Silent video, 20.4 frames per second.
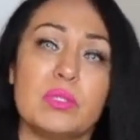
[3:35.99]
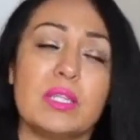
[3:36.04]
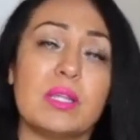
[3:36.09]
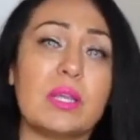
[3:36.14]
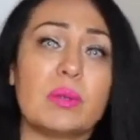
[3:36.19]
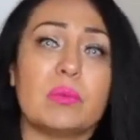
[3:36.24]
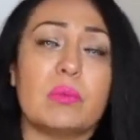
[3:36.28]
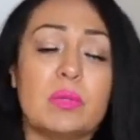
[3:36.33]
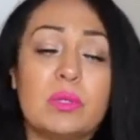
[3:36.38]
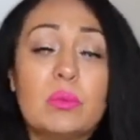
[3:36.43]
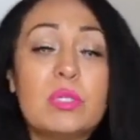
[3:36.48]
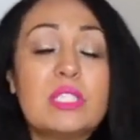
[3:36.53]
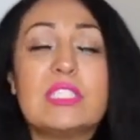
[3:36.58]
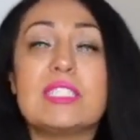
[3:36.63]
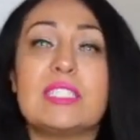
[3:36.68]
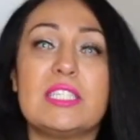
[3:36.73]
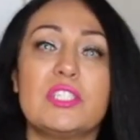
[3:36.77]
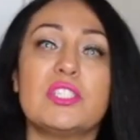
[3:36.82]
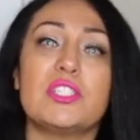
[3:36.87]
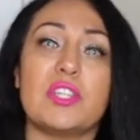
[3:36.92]
Look, we're
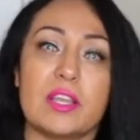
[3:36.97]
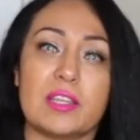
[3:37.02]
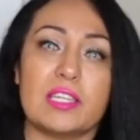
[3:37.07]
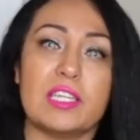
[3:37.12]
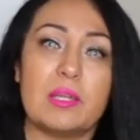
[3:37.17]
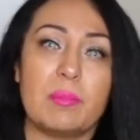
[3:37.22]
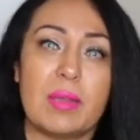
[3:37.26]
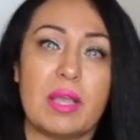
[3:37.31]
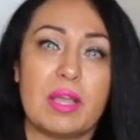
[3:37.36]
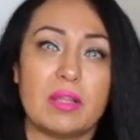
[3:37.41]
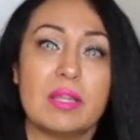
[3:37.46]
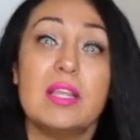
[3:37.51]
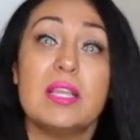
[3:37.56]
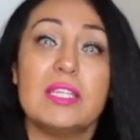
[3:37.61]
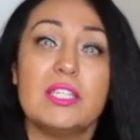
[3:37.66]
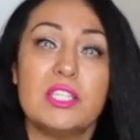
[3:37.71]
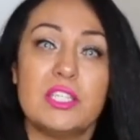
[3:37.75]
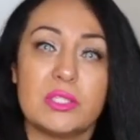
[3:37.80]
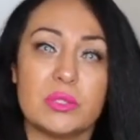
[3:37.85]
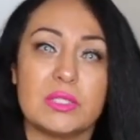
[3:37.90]
just here talking about,
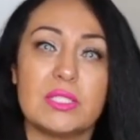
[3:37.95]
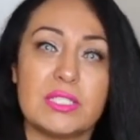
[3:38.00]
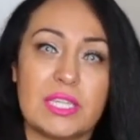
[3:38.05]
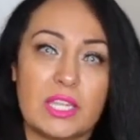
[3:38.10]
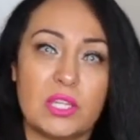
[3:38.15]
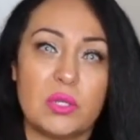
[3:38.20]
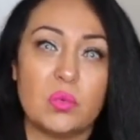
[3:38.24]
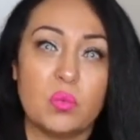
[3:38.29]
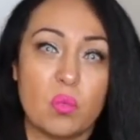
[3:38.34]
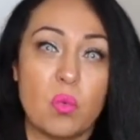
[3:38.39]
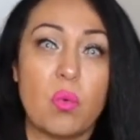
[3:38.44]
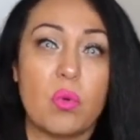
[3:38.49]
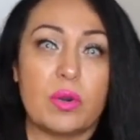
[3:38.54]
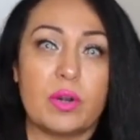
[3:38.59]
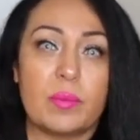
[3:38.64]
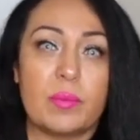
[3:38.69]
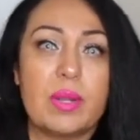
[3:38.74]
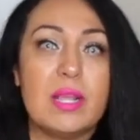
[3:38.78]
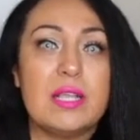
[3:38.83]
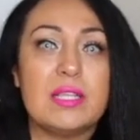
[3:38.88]
you know, staying
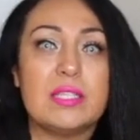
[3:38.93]
warm.